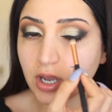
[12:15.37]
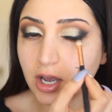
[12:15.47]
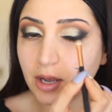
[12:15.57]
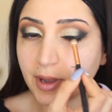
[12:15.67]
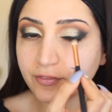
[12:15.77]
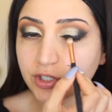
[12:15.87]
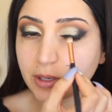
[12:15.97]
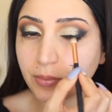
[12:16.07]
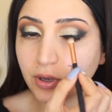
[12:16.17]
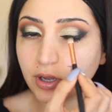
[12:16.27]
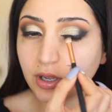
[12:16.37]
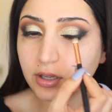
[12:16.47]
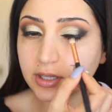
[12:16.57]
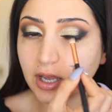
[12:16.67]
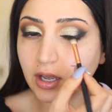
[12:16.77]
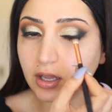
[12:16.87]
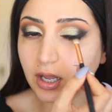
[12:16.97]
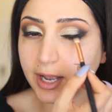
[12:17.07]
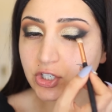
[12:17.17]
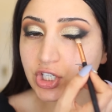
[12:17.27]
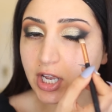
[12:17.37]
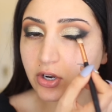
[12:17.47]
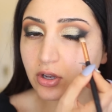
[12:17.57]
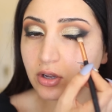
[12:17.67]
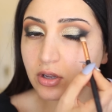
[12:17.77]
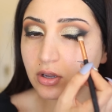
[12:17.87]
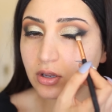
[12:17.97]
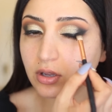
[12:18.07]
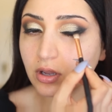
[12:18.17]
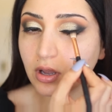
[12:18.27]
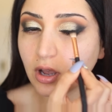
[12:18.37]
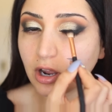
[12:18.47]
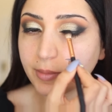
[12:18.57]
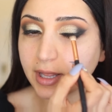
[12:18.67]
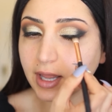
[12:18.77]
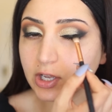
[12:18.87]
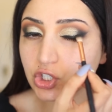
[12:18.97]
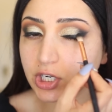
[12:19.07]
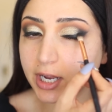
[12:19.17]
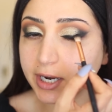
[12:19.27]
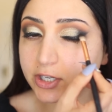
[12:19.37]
you'll see in the next clip that my eyes were already done on the outer corner.